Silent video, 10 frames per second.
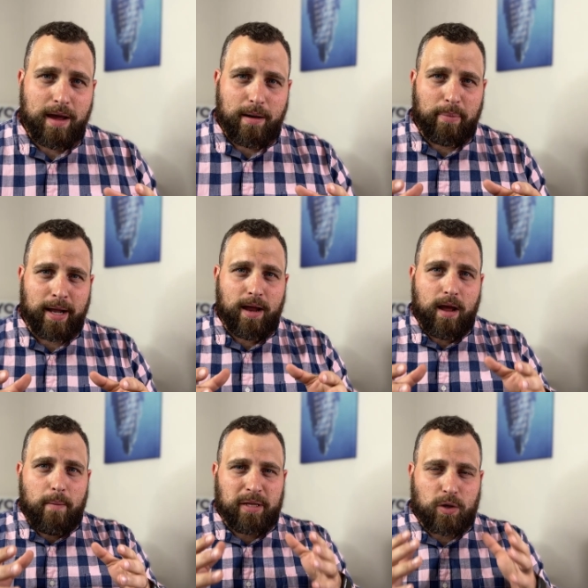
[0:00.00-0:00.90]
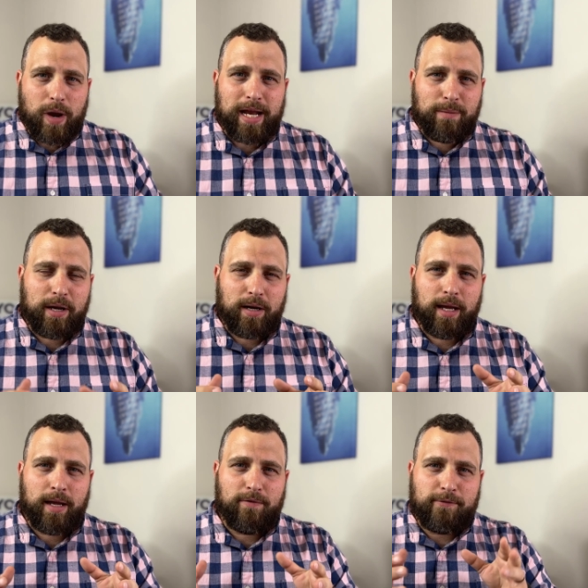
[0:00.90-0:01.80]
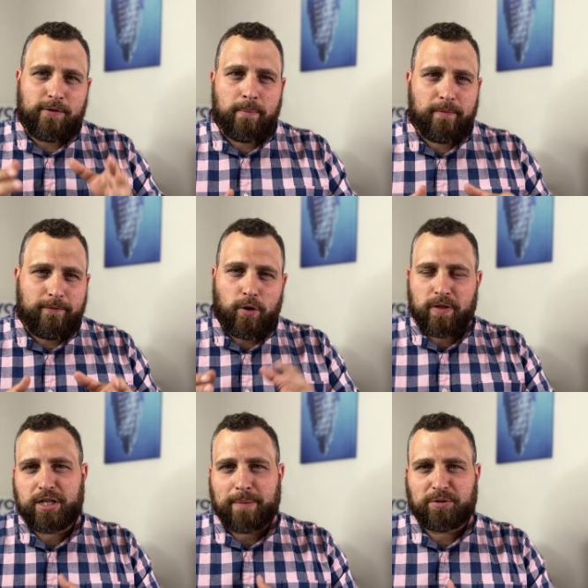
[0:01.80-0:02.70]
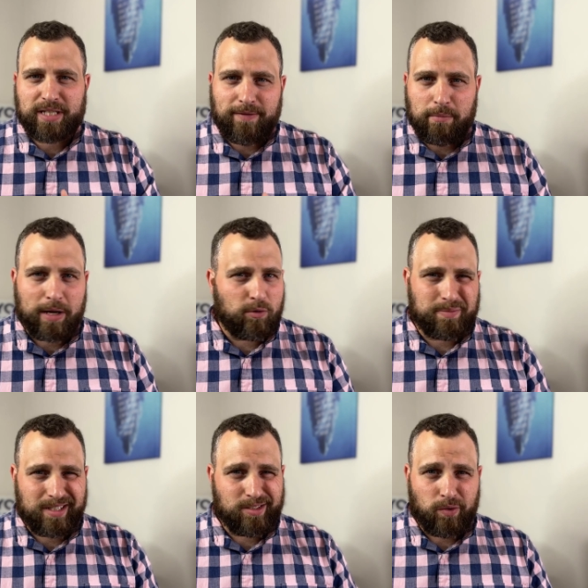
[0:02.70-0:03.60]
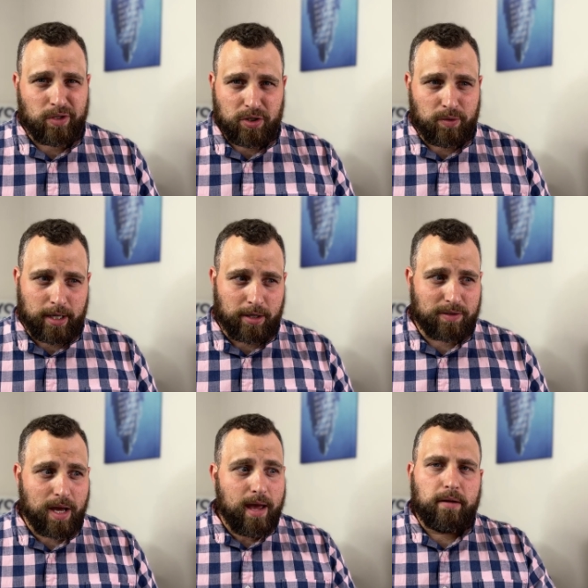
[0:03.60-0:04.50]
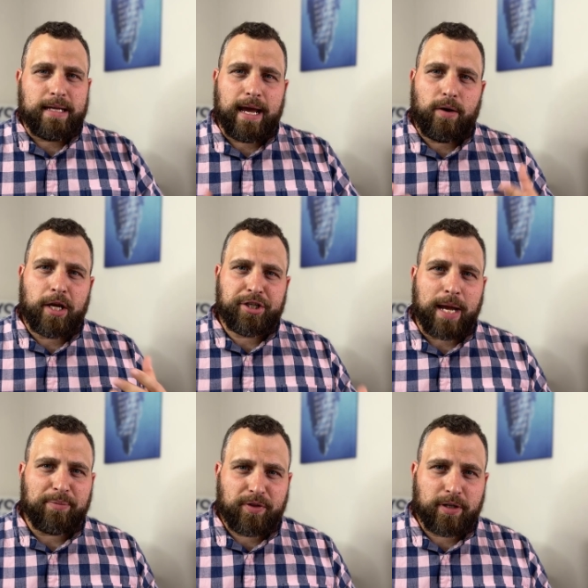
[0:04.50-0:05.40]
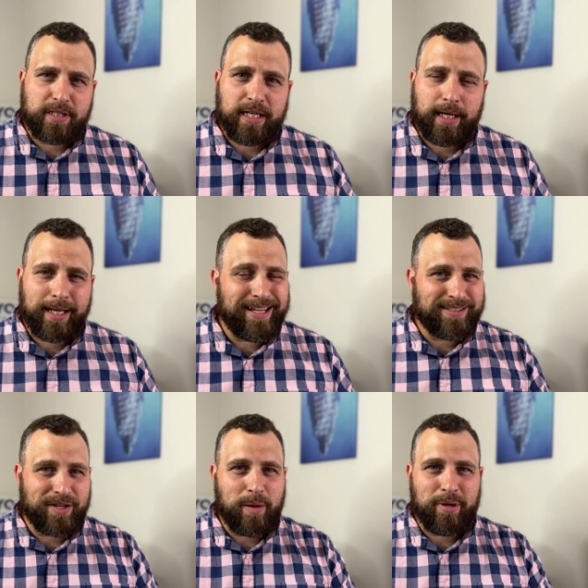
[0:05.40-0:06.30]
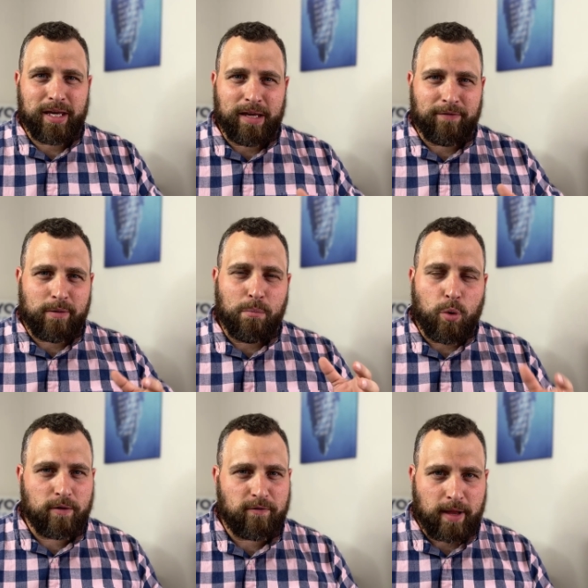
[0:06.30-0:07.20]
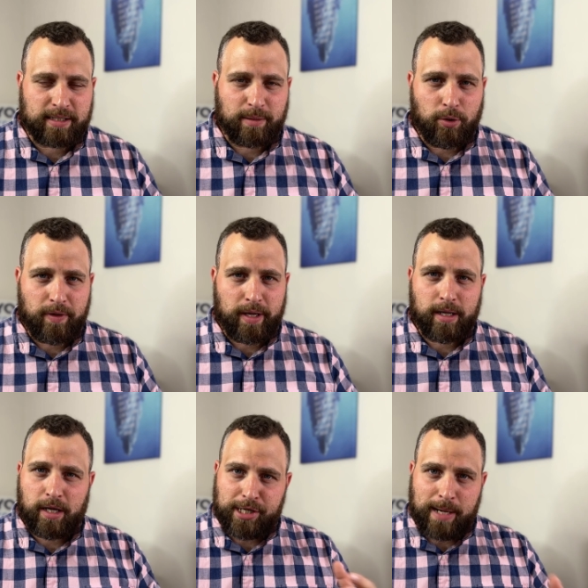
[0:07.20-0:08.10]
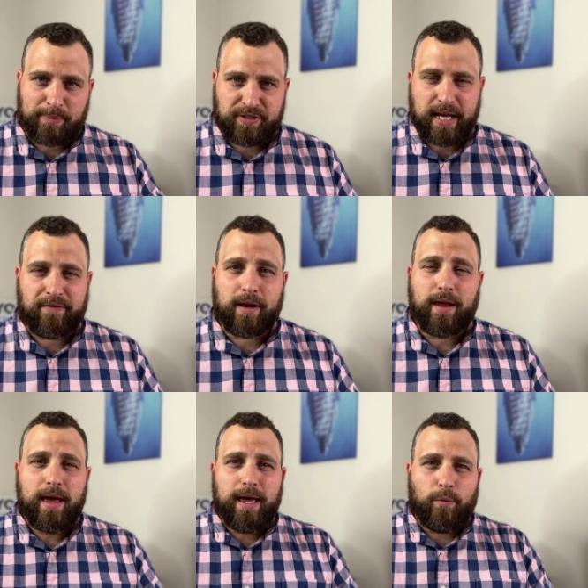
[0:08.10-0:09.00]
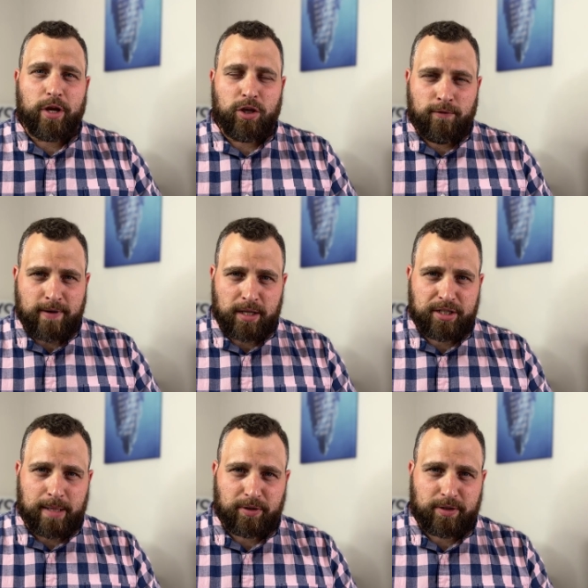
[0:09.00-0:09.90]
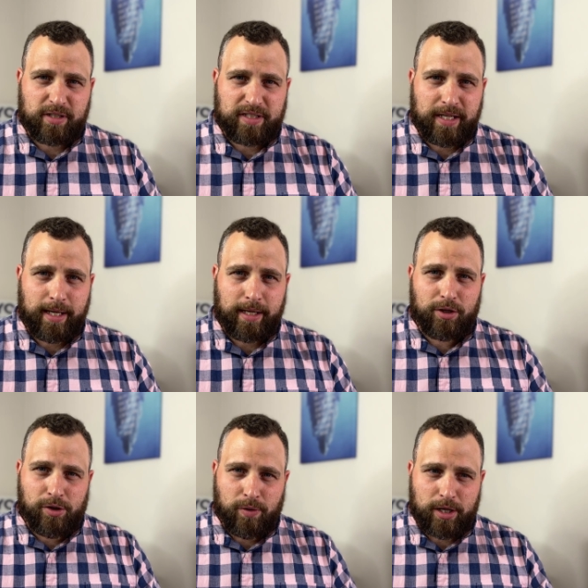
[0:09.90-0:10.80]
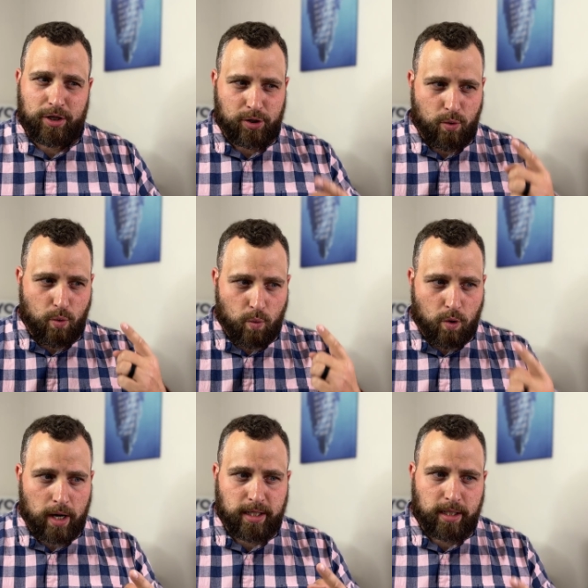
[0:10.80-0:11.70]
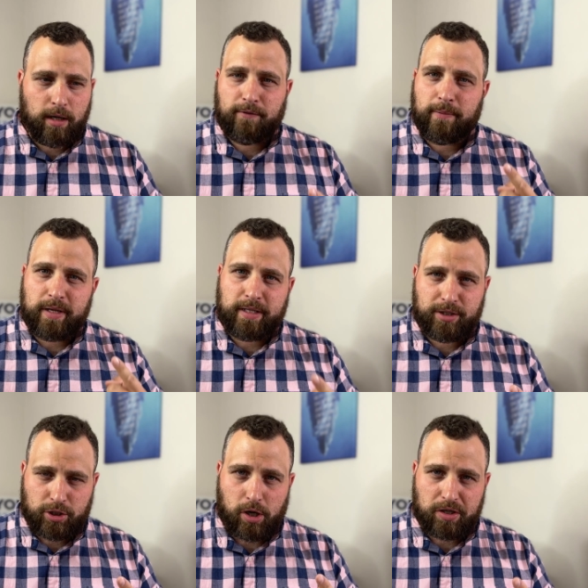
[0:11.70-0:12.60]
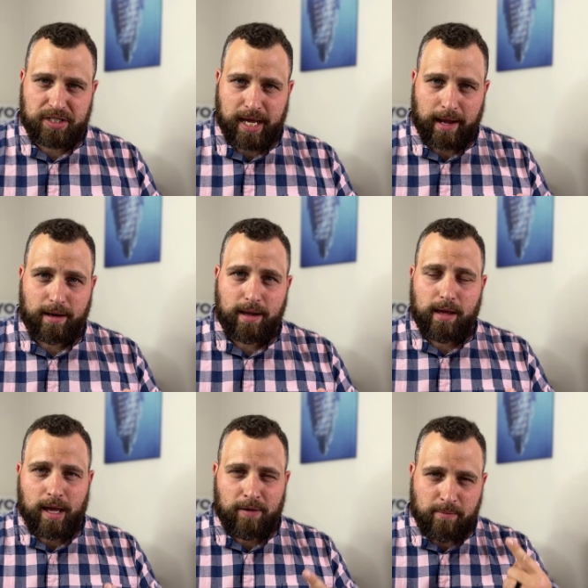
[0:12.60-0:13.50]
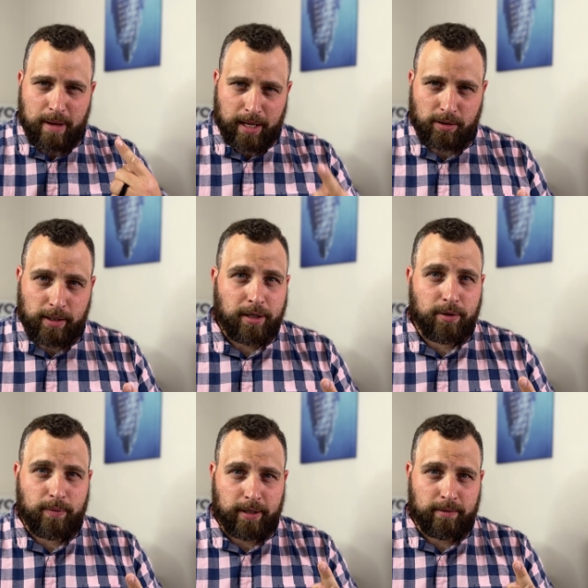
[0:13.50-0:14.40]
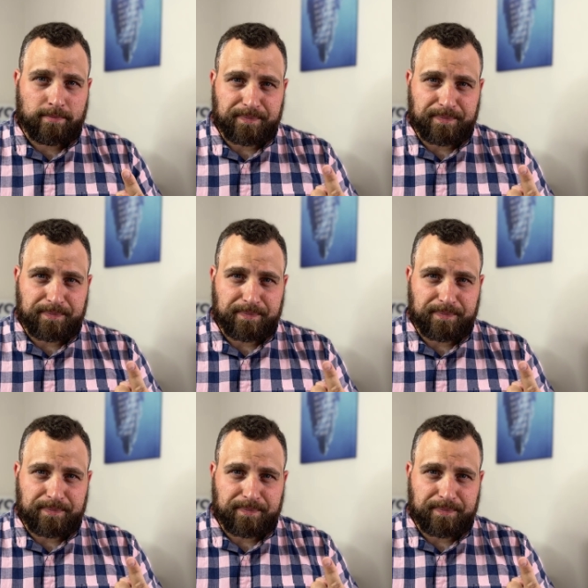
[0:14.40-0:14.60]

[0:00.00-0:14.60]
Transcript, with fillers: but but the waiting period from for the chapter 7 bankruptcy is only 2 years now a chapter 13 is going to be even more flexible than a chapter 7 when you file a chapter 13 you can do 1 year from the discharge date if manually underwritten